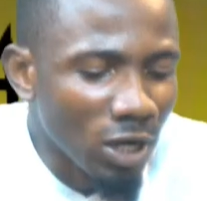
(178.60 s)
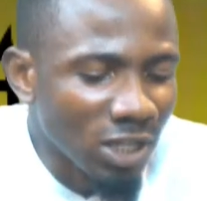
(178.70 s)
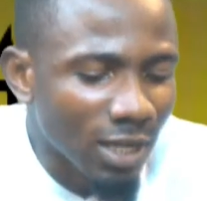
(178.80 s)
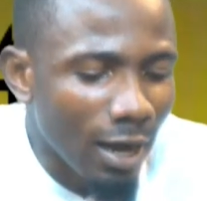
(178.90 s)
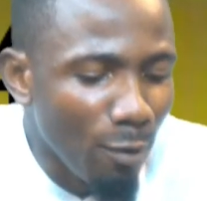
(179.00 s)
there
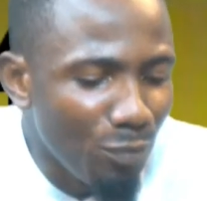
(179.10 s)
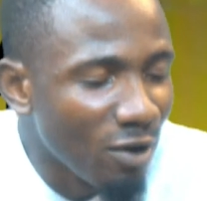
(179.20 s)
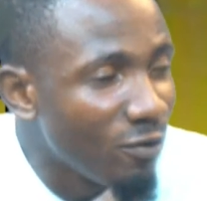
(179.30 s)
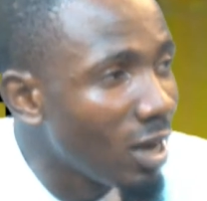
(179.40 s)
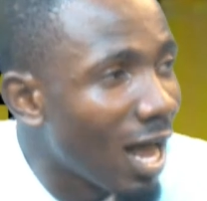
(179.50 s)
is
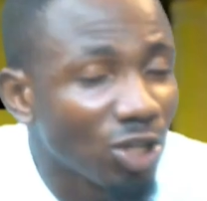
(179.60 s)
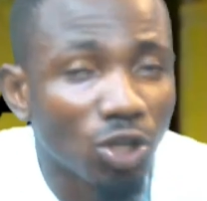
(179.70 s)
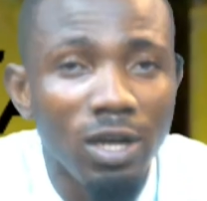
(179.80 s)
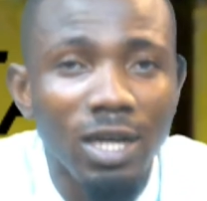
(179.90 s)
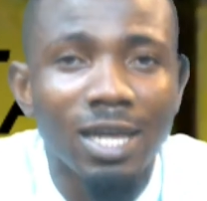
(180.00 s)
NPFL
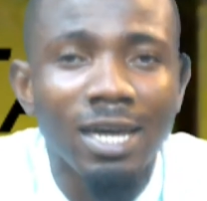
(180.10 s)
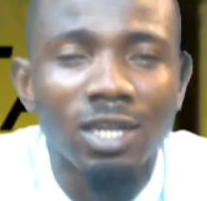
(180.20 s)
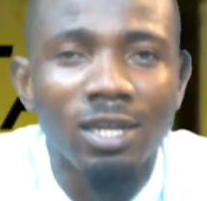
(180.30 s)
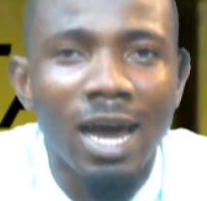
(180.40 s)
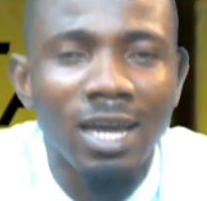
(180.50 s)
action later
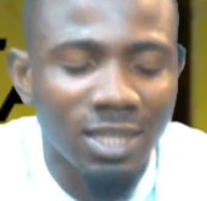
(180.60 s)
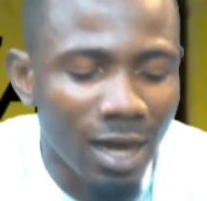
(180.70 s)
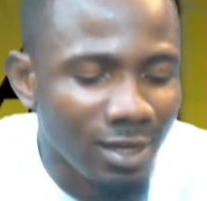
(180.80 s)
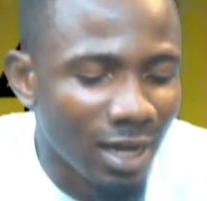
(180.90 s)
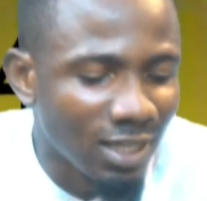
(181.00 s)
in the night,
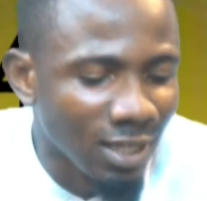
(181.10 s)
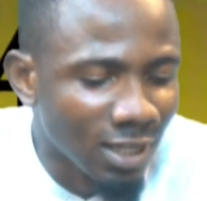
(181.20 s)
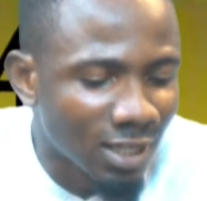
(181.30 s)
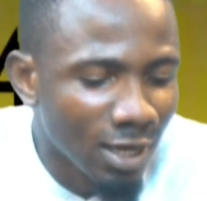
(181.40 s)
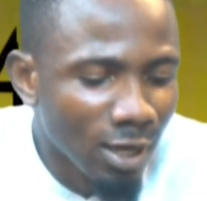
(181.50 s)
and that
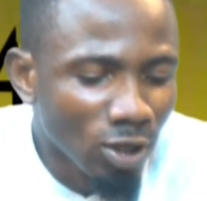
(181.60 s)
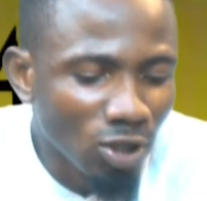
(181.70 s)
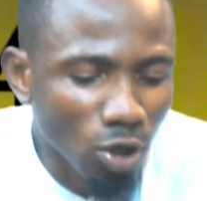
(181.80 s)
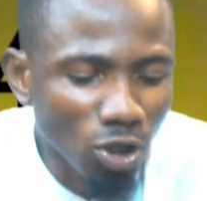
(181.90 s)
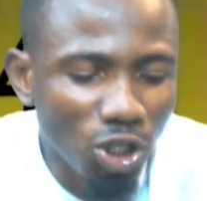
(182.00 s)
is
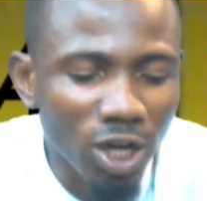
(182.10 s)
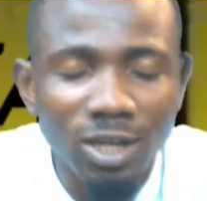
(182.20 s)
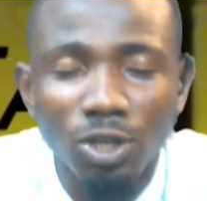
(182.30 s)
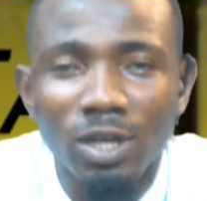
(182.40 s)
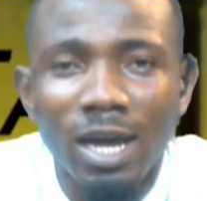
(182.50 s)

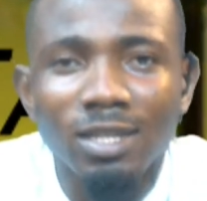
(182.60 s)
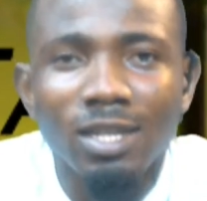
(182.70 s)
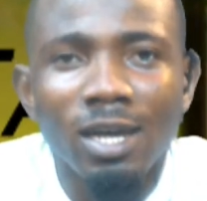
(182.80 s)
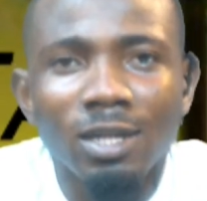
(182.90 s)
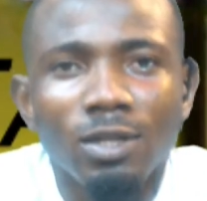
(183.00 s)
Sunshine
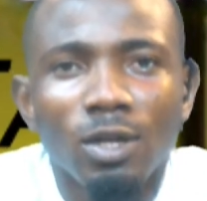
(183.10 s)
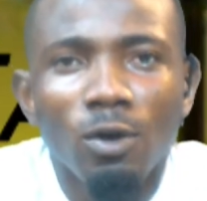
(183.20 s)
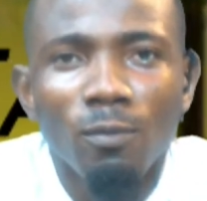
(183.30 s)
United